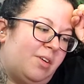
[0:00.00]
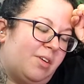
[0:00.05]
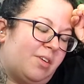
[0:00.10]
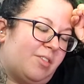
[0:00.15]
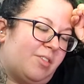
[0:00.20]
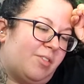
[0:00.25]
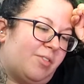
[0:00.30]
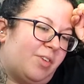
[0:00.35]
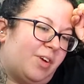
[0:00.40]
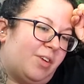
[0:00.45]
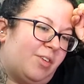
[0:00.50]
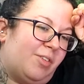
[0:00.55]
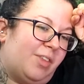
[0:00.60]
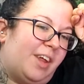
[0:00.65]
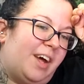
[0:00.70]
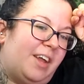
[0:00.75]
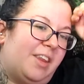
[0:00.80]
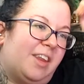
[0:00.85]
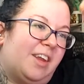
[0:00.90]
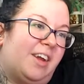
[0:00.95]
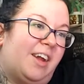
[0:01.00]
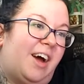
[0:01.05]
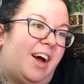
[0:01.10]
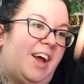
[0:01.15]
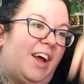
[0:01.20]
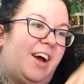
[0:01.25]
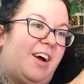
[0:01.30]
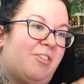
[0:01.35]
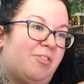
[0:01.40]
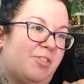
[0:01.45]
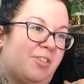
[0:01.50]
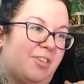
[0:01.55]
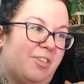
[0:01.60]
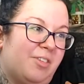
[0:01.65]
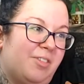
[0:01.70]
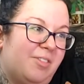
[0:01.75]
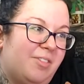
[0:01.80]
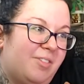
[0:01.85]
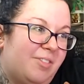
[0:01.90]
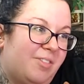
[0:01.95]
Because if I do that, then I have to,
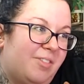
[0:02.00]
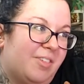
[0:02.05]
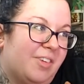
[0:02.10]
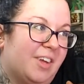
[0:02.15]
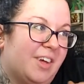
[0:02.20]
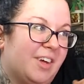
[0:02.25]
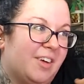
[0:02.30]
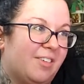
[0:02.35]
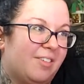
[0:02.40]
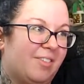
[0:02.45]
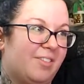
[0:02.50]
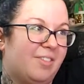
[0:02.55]
like,